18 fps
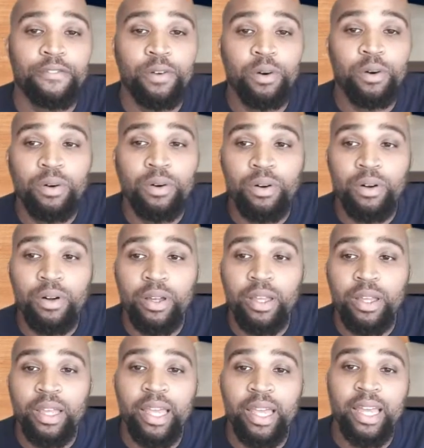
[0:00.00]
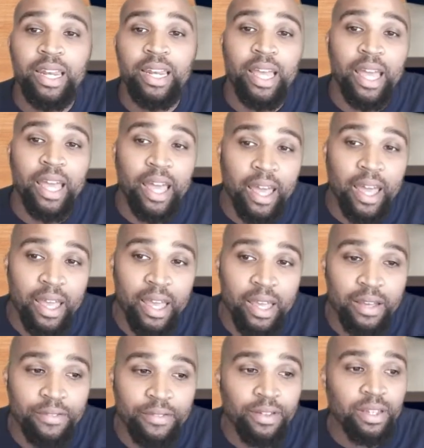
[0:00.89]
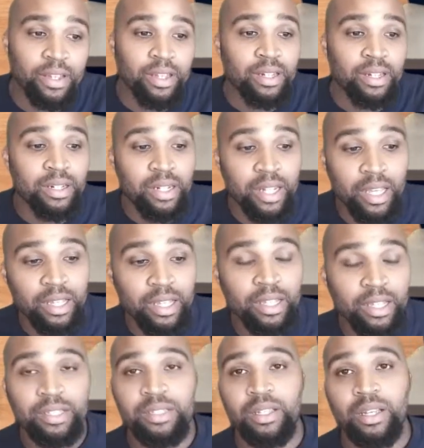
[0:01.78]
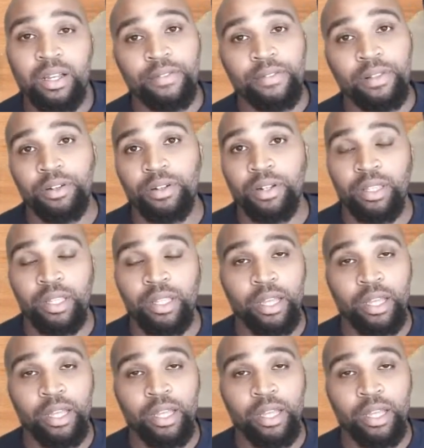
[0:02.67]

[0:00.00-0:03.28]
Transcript: 4.5 days of learning.